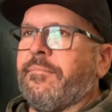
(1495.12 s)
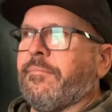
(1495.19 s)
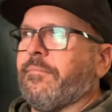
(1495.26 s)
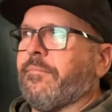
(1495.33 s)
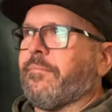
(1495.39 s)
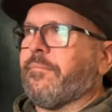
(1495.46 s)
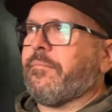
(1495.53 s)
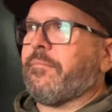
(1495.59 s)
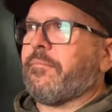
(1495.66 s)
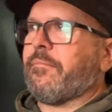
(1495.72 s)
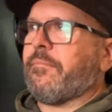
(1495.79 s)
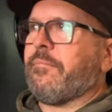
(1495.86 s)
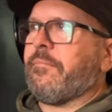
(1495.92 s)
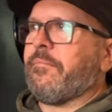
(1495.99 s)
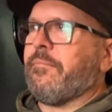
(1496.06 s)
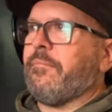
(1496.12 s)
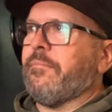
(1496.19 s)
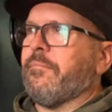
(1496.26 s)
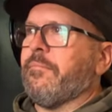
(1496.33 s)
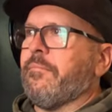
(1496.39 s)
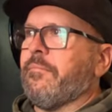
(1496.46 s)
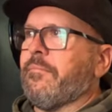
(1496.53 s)

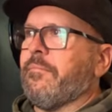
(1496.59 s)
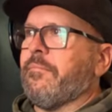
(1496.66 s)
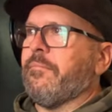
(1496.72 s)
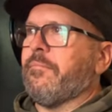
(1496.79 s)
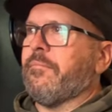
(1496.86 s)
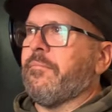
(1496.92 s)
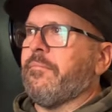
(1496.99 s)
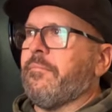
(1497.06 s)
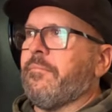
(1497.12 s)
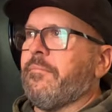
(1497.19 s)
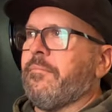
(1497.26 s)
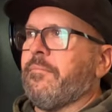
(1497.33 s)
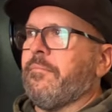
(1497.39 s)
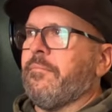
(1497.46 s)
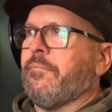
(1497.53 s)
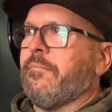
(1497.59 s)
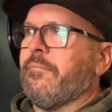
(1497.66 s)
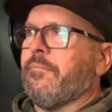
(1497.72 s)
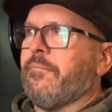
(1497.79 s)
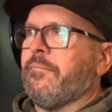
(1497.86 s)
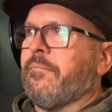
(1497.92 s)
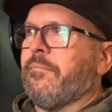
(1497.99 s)

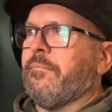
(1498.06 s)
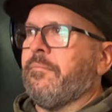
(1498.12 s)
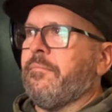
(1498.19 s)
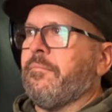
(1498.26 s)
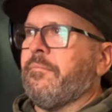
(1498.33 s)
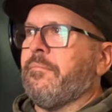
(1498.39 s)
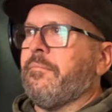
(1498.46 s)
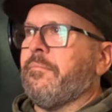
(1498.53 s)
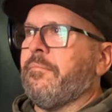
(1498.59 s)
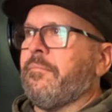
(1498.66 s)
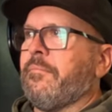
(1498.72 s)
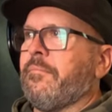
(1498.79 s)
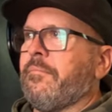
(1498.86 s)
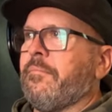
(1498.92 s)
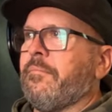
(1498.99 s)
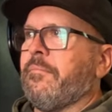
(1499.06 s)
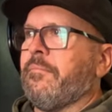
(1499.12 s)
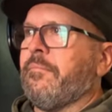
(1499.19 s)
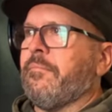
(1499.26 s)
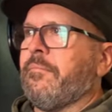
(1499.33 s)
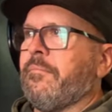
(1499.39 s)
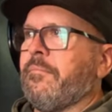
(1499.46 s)

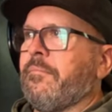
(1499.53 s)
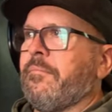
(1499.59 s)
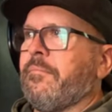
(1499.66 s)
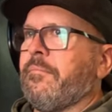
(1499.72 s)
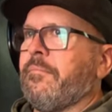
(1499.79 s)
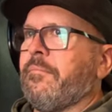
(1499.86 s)
(not speaking)